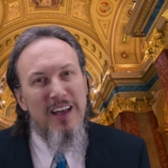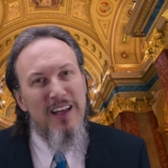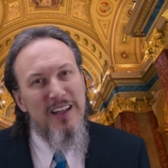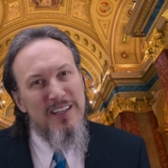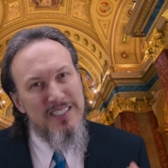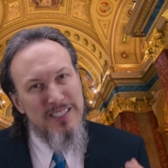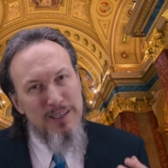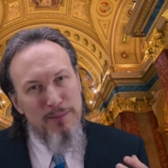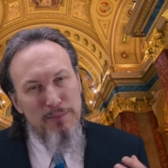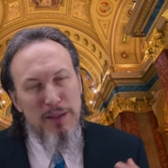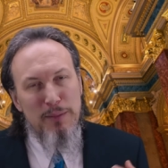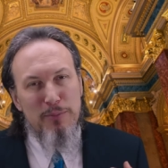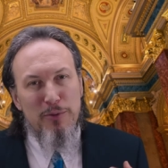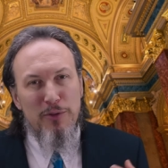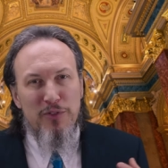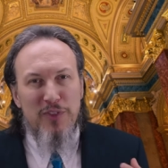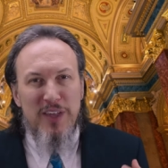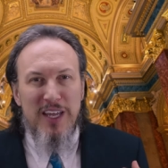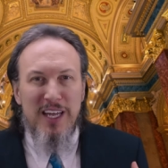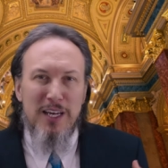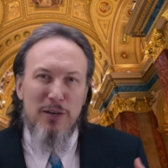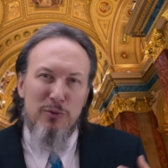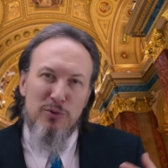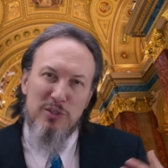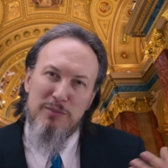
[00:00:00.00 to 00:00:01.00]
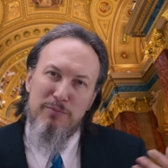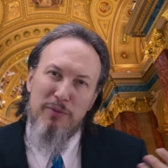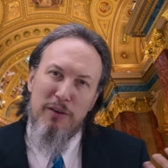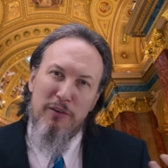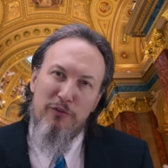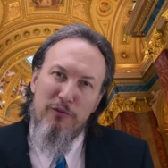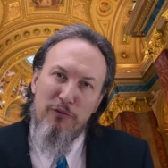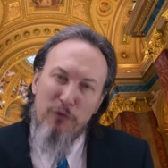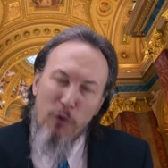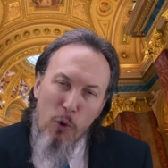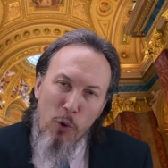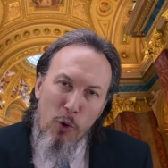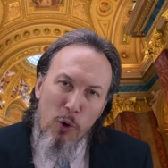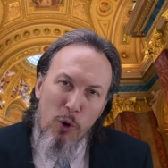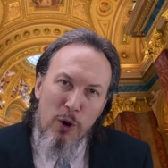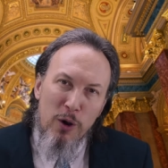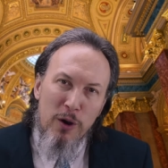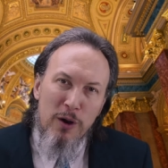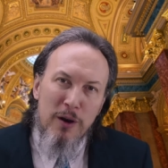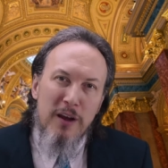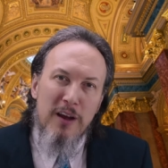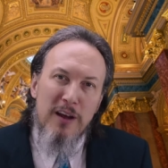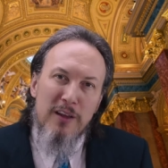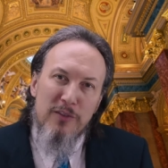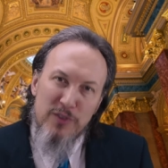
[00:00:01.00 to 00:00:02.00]
Some people think it was
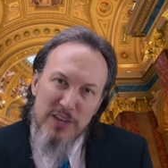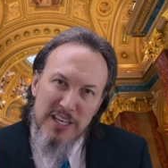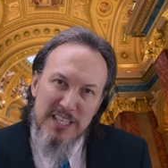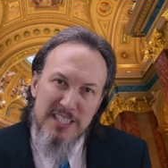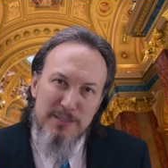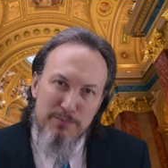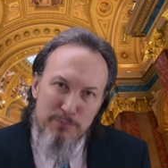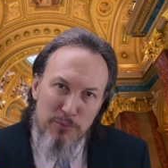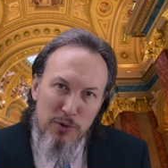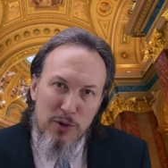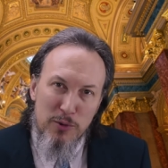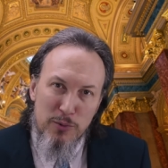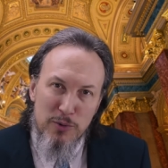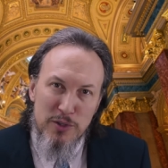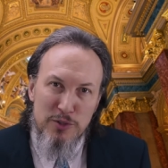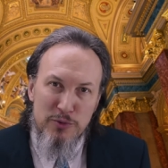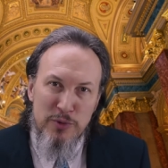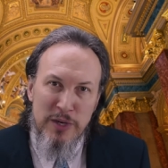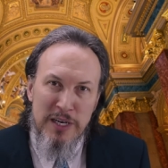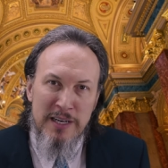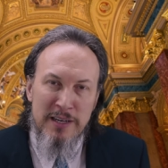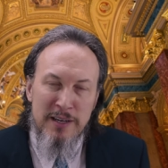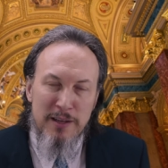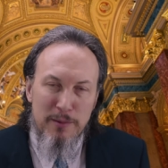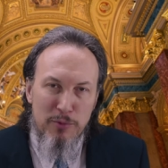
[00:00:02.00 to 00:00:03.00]
before this book was written,